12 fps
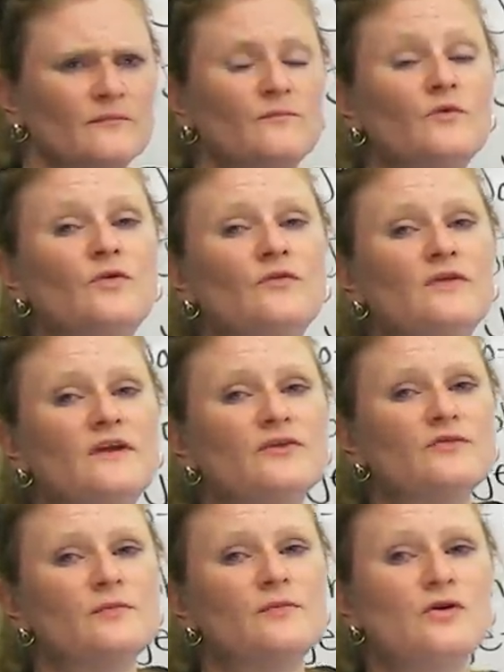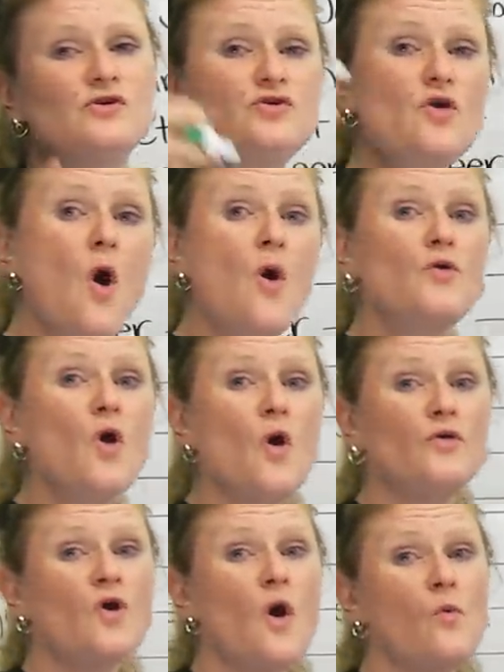movies and be like, yo,
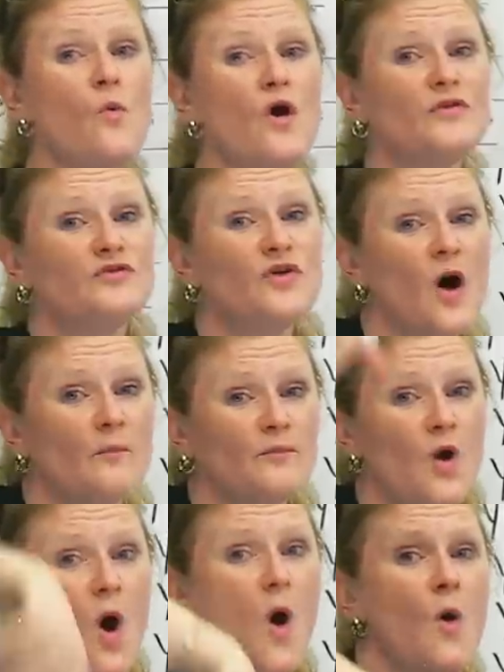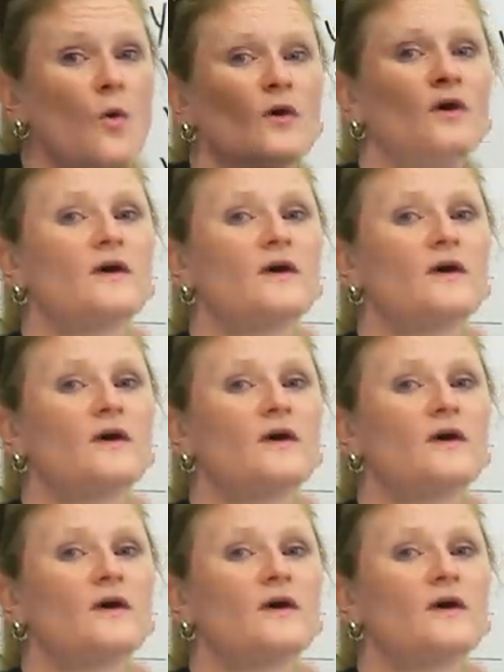yo, yo, what's up, yo?